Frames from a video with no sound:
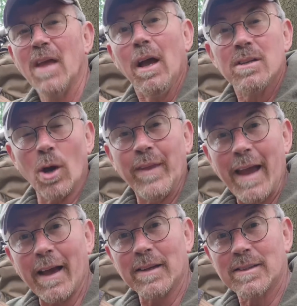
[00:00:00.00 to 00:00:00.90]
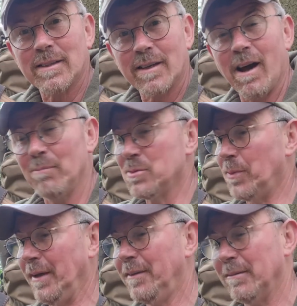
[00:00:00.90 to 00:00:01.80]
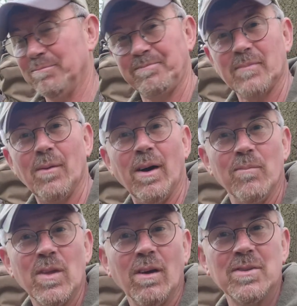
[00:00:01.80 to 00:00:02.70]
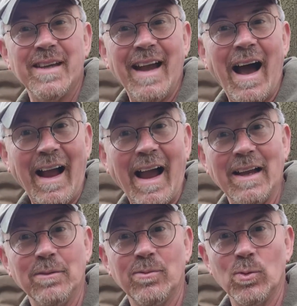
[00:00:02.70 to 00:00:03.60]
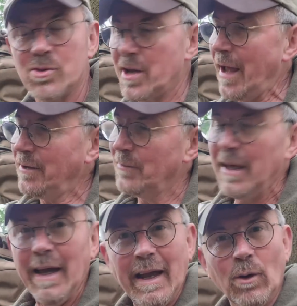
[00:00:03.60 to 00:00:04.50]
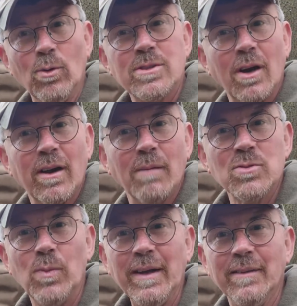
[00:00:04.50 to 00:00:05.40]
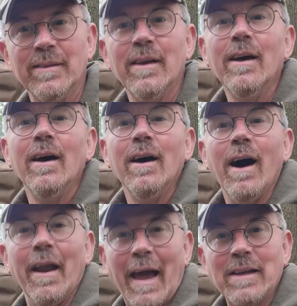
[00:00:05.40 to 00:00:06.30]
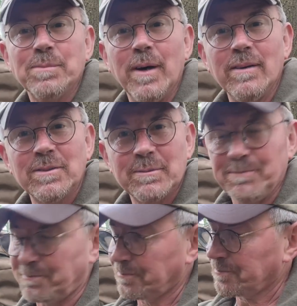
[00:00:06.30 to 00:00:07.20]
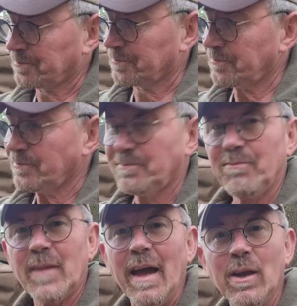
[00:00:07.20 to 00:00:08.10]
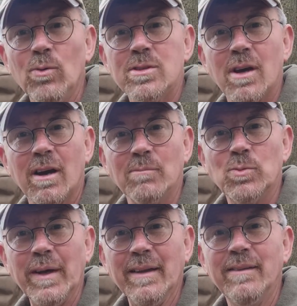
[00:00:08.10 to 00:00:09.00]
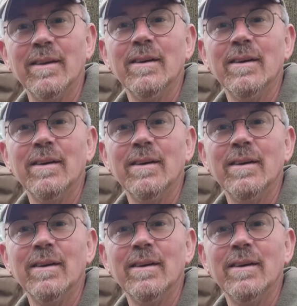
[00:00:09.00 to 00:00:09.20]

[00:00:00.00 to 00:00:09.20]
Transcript: So the axe comes with, well, obviously a hand forged head. It also comes with an axe mask, and it also comes with